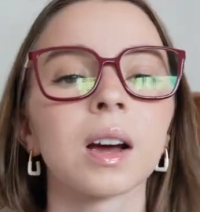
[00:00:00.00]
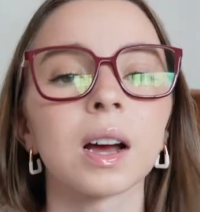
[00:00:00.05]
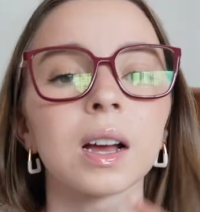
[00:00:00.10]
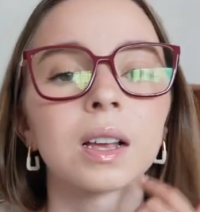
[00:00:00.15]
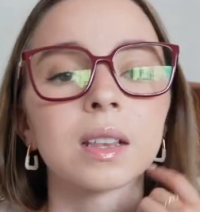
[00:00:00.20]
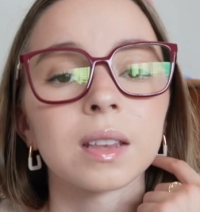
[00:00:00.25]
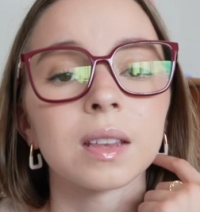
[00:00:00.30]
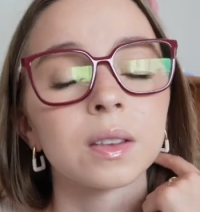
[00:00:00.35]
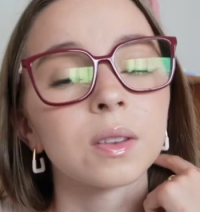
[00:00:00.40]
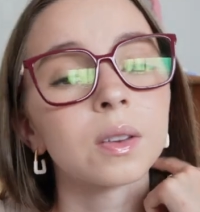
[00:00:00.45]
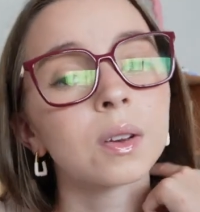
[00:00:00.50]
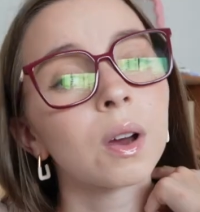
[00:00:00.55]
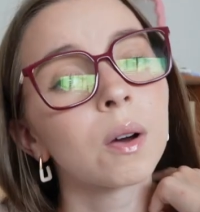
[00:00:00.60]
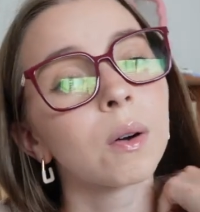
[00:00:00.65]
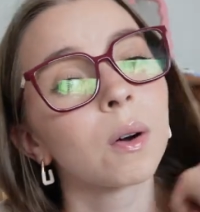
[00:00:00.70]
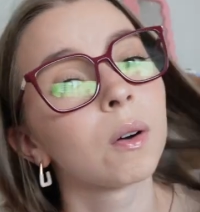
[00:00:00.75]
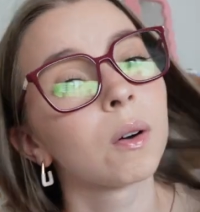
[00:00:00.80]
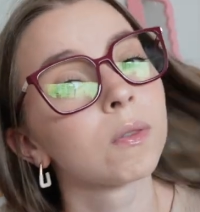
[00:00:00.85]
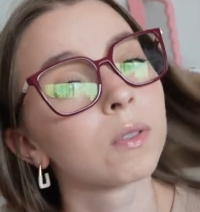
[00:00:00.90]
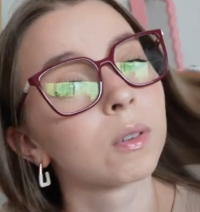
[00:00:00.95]
I tend to
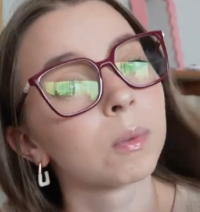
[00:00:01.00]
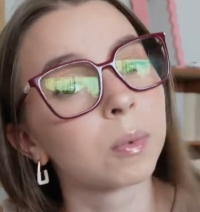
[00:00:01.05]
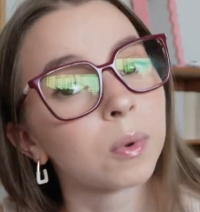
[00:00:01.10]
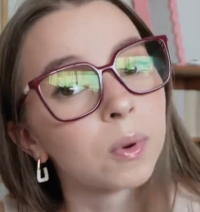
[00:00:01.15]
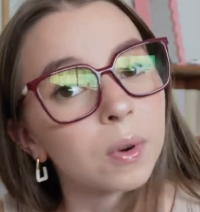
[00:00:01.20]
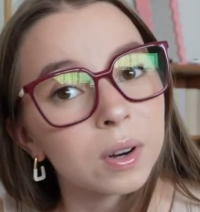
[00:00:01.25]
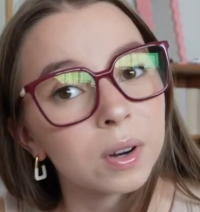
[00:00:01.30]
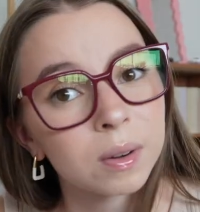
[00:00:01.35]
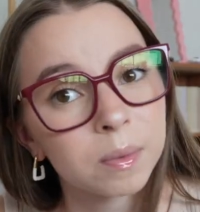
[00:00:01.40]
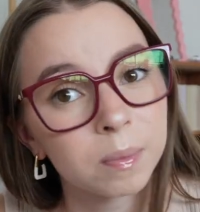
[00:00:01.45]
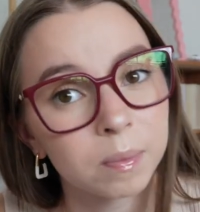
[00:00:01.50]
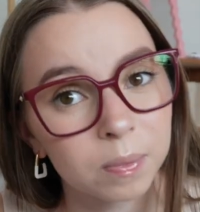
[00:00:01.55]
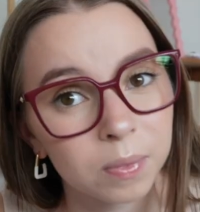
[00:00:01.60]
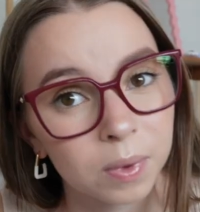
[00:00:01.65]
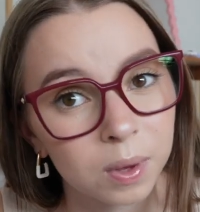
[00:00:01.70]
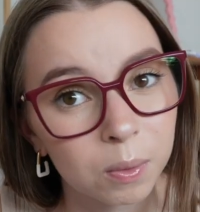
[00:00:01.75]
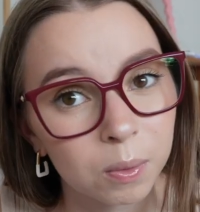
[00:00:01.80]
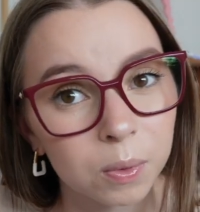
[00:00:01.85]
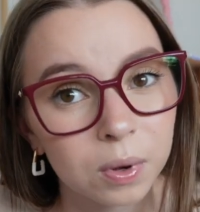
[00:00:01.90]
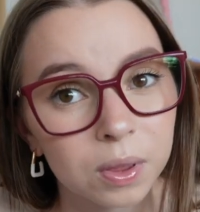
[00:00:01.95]
go overboard
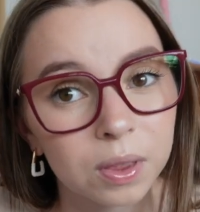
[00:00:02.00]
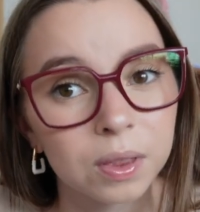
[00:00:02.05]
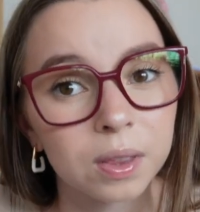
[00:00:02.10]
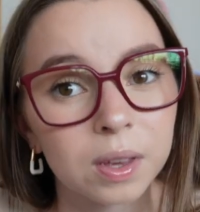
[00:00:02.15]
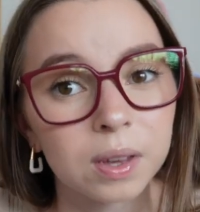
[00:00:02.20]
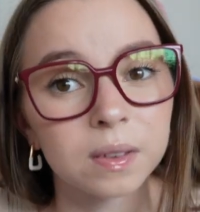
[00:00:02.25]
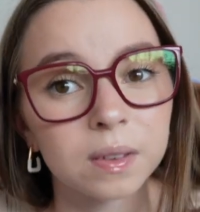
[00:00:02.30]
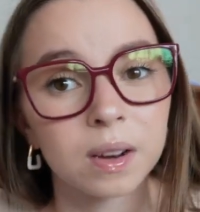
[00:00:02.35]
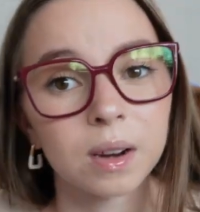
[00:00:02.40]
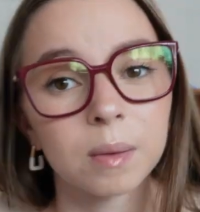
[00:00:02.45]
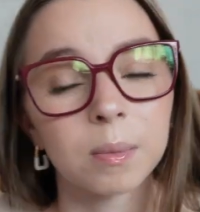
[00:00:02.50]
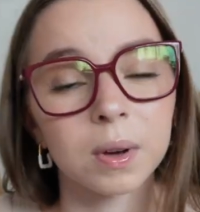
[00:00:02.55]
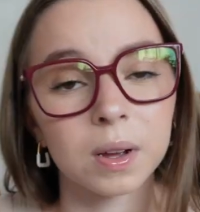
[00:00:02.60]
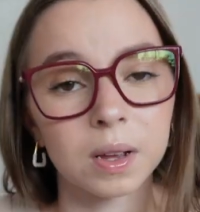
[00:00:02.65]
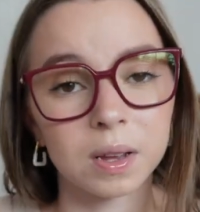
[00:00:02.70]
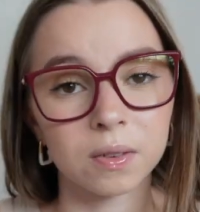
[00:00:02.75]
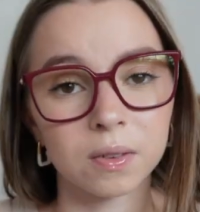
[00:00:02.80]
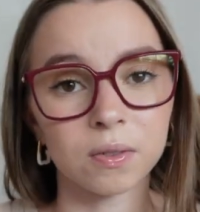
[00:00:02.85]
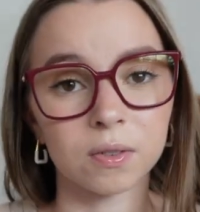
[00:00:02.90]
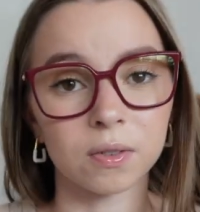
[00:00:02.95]
with the things that I
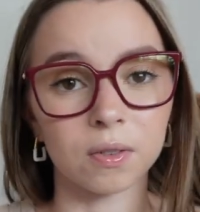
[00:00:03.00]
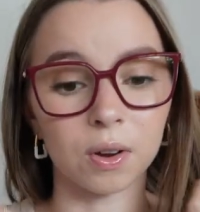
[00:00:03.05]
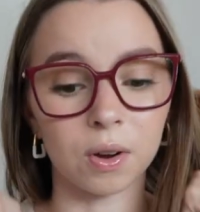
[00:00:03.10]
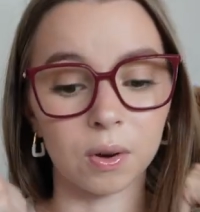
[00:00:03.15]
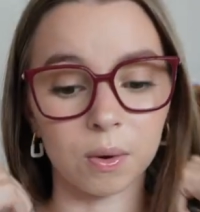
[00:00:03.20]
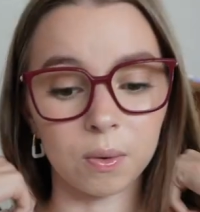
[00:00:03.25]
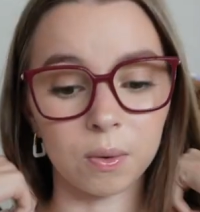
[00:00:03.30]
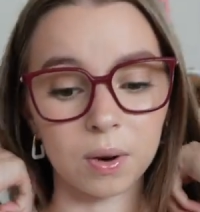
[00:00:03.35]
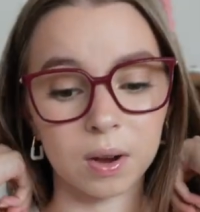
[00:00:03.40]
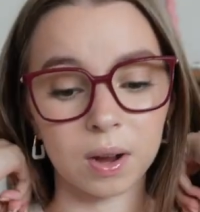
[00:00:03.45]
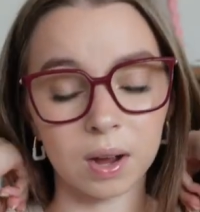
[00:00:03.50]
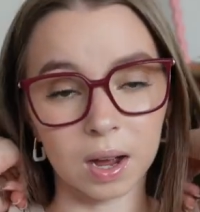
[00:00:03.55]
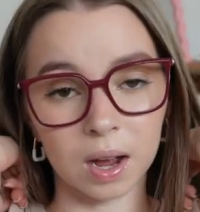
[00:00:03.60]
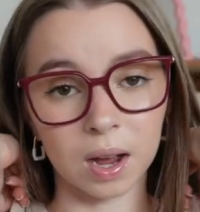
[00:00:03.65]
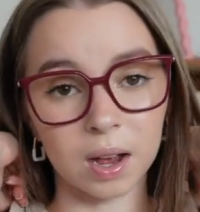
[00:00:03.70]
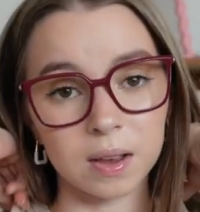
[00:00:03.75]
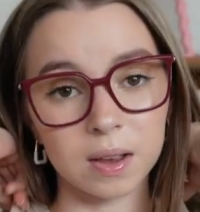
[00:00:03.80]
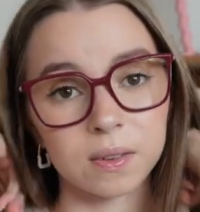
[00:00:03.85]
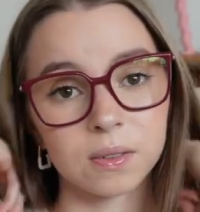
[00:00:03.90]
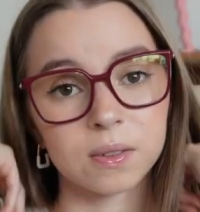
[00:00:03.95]
buy, so
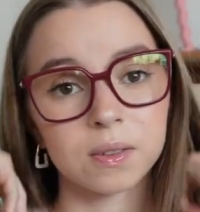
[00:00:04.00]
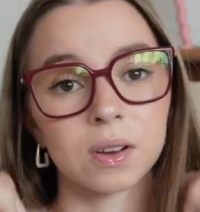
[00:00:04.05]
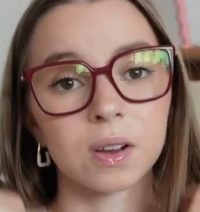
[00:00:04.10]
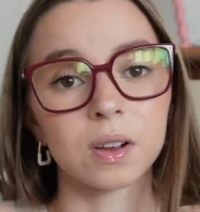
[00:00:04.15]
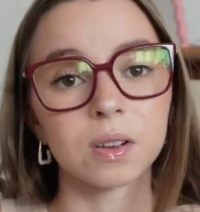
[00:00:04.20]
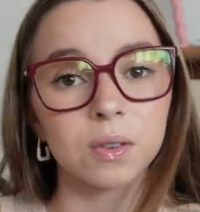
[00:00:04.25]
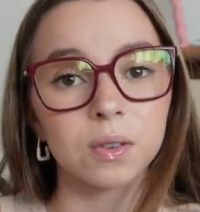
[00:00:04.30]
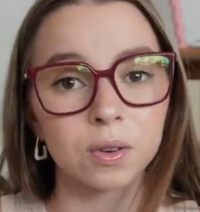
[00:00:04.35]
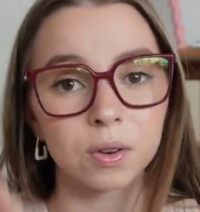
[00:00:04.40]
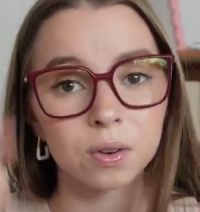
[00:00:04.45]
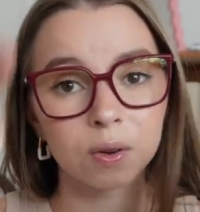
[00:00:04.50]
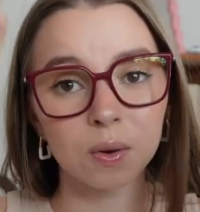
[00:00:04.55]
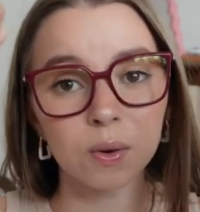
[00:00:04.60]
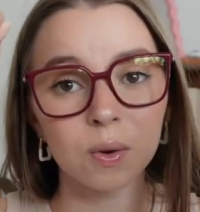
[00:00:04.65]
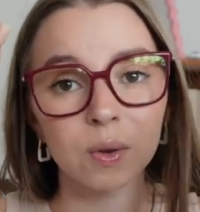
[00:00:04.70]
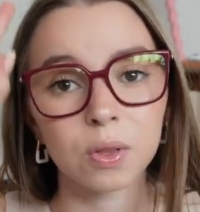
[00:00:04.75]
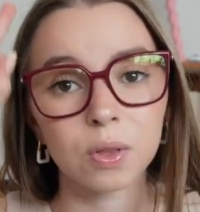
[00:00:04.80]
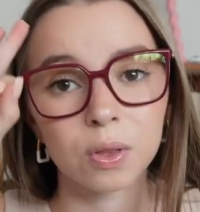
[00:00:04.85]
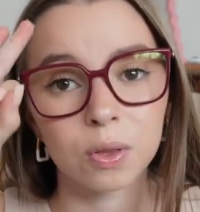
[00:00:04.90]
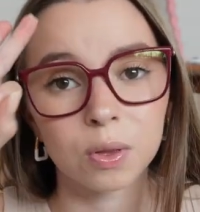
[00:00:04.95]
I stuck
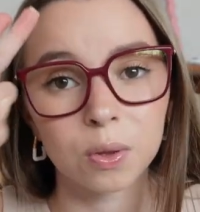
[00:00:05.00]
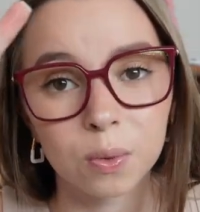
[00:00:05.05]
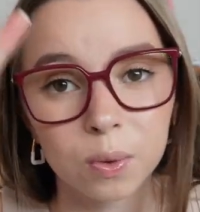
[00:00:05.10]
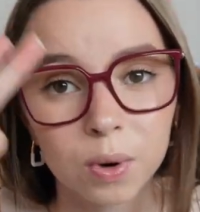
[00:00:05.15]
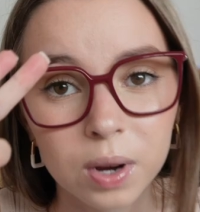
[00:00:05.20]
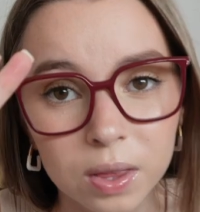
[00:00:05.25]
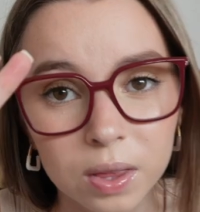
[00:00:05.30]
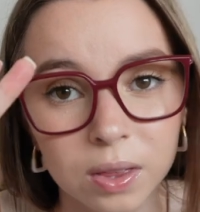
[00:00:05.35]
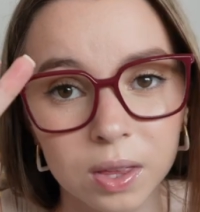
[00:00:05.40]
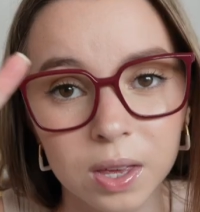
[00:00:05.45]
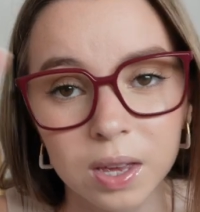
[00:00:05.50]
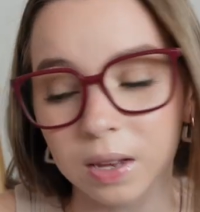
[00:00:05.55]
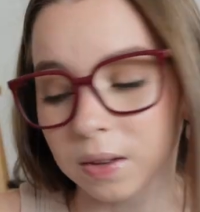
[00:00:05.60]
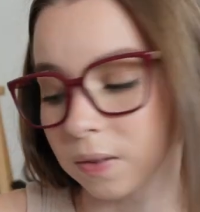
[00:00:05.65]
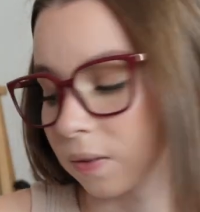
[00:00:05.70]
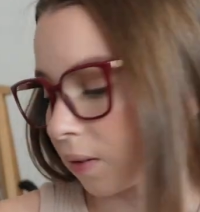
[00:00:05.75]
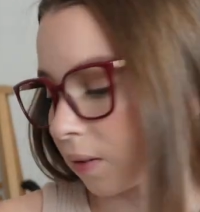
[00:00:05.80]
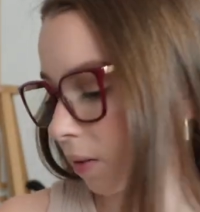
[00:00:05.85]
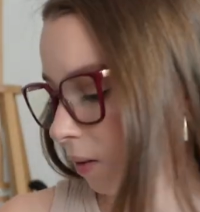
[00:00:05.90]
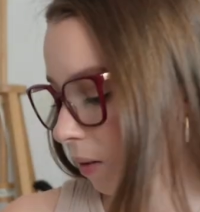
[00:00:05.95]
to three
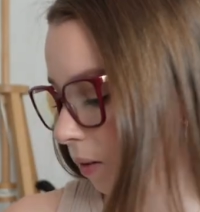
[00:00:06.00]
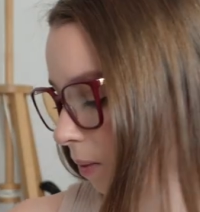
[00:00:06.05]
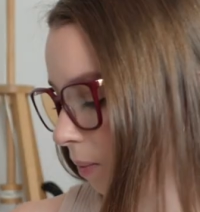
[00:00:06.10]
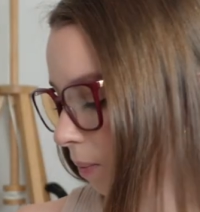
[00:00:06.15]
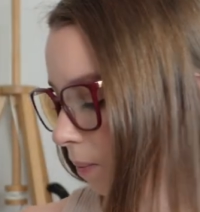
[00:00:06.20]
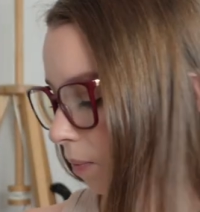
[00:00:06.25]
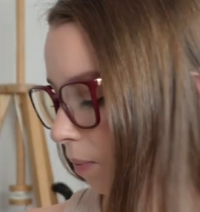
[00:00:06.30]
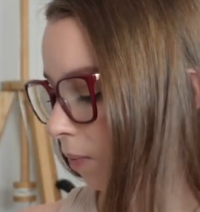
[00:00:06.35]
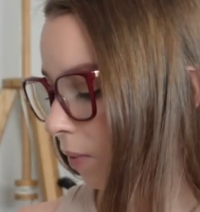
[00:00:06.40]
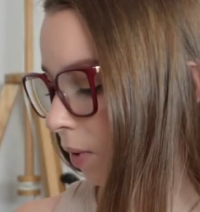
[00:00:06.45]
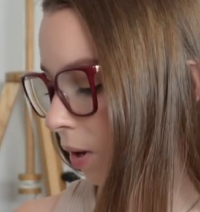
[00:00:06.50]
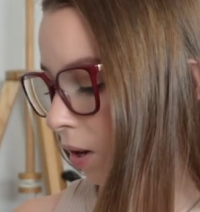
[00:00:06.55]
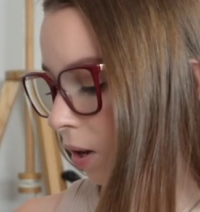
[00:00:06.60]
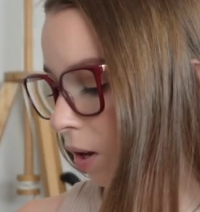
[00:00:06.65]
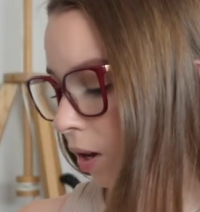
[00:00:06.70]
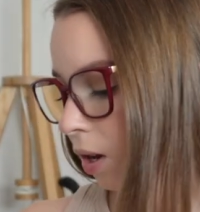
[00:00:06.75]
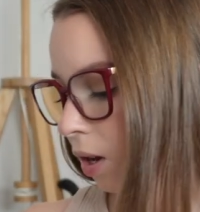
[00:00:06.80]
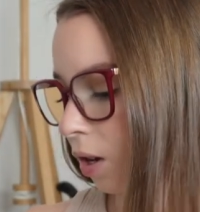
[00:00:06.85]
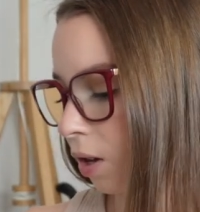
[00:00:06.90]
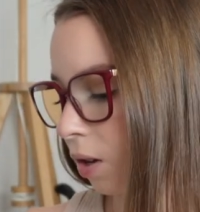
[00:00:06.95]
things.
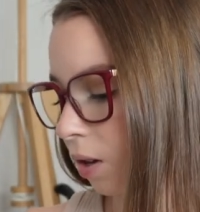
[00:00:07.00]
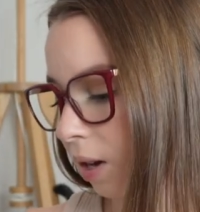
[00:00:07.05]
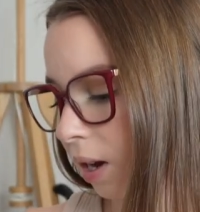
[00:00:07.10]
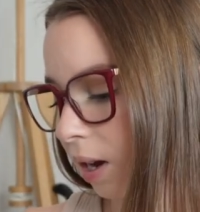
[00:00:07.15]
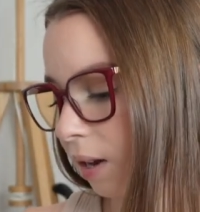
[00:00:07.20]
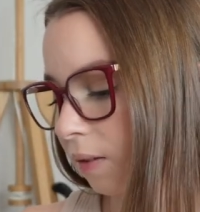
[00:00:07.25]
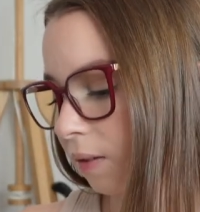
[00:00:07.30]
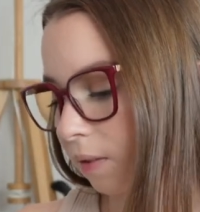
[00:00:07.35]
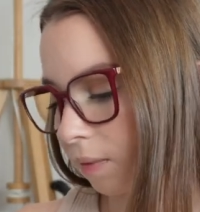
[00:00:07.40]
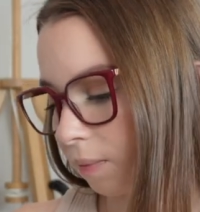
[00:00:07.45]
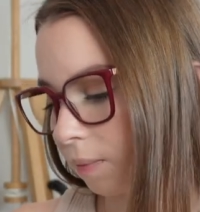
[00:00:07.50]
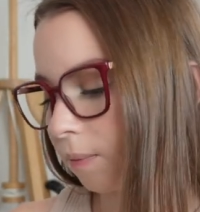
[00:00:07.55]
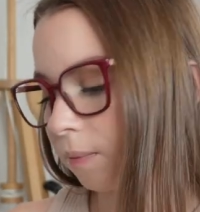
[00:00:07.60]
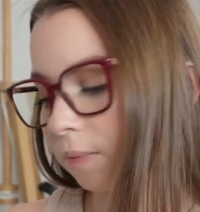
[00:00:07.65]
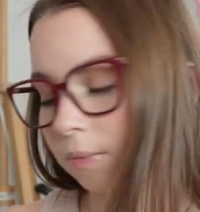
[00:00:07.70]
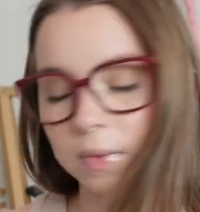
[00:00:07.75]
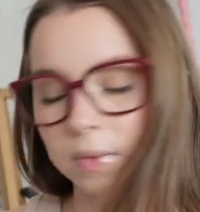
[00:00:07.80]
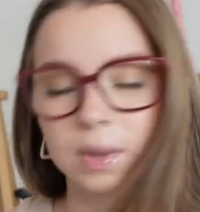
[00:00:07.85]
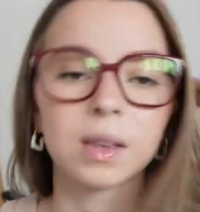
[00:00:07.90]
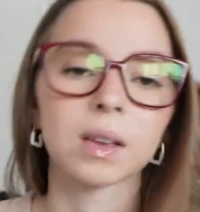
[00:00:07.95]
You guys
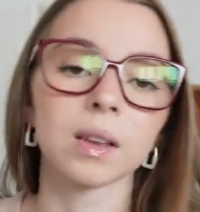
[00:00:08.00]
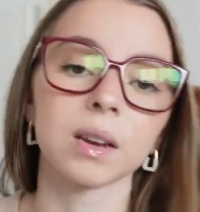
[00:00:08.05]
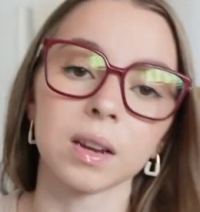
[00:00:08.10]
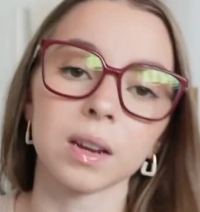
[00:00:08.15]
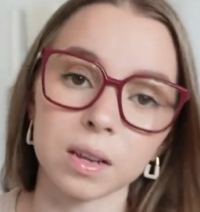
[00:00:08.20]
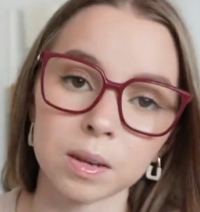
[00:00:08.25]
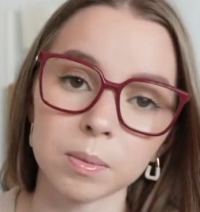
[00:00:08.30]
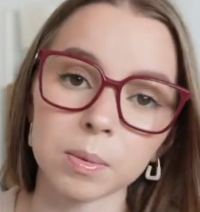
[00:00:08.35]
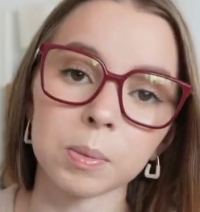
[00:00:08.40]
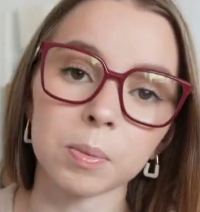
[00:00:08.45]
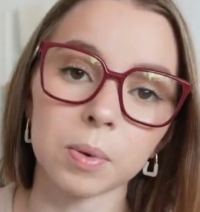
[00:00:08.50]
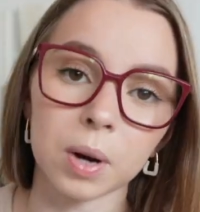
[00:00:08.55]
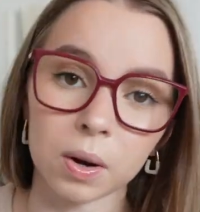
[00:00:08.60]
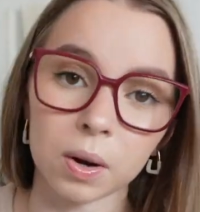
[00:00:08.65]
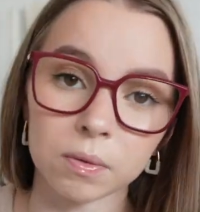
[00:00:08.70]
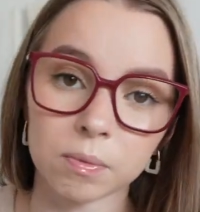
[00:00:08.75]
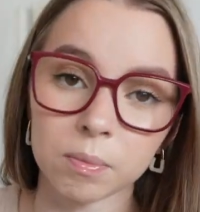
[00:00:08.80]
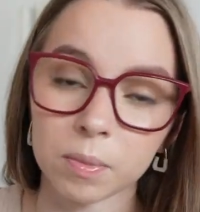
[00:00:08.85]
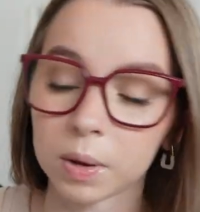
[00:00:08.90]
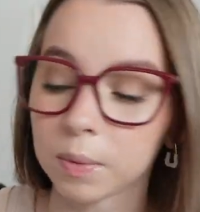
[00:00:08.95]
need to be
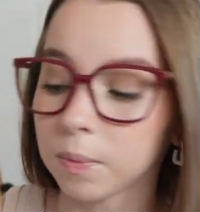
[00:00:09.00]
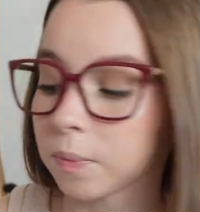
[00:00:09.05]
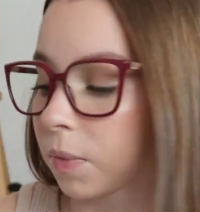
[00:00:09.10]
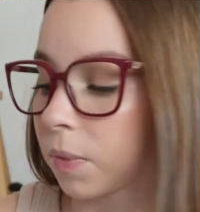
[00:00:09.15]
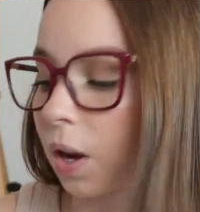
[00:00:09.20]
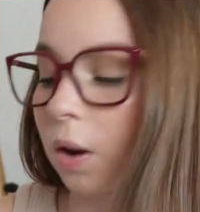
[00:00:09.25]
proud of me.